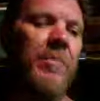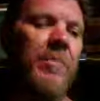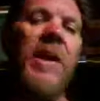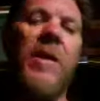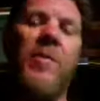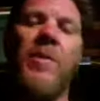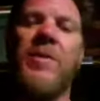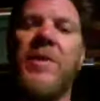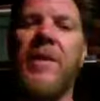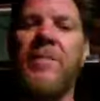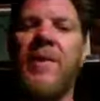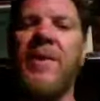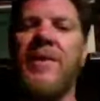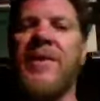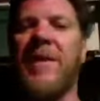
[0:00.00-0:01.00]
But I'm
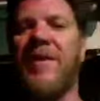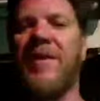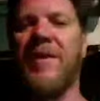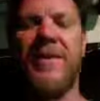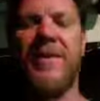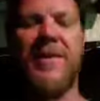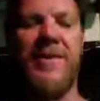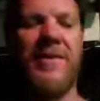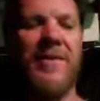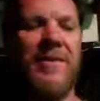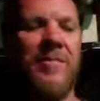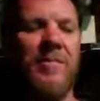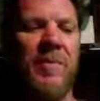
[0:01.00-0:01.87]
going to say this